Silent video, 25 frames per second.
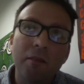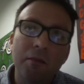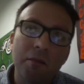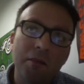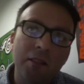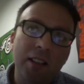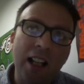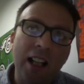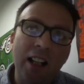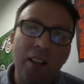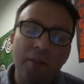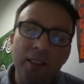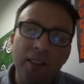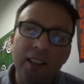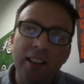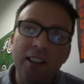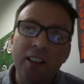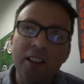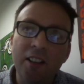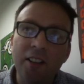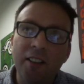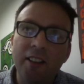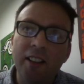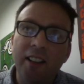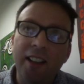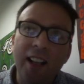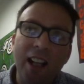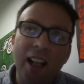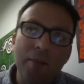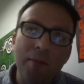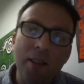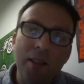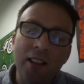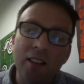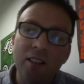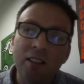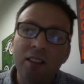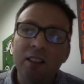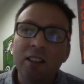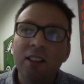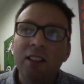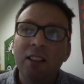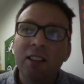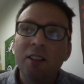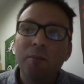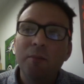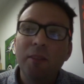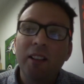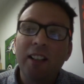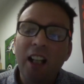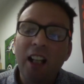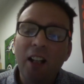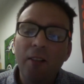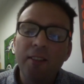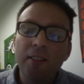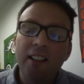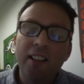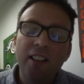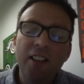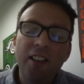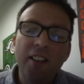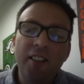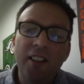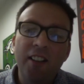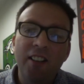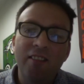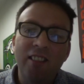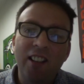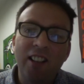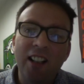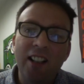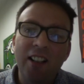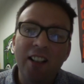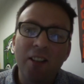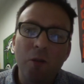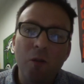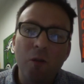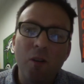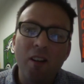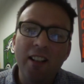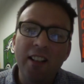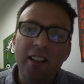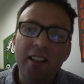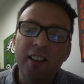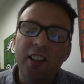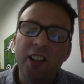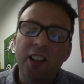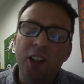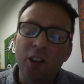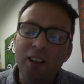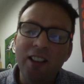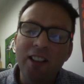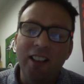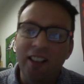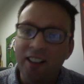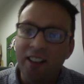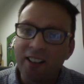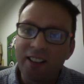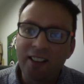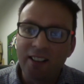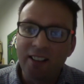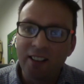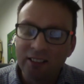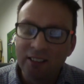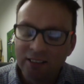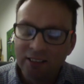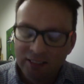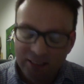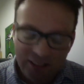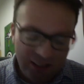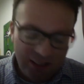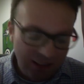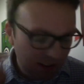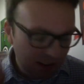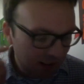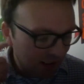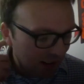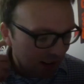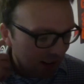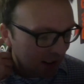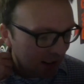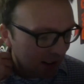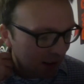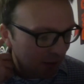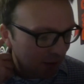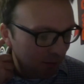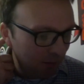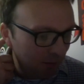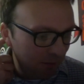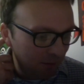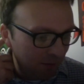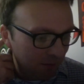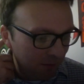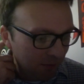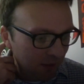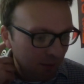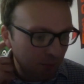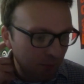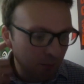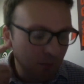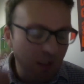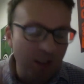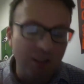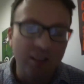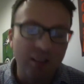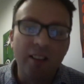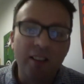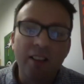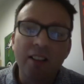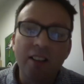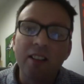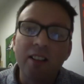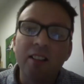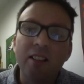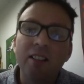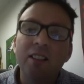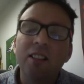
Calvin and Luther came in, but Calvin and Luther were like quite joyless um, monks.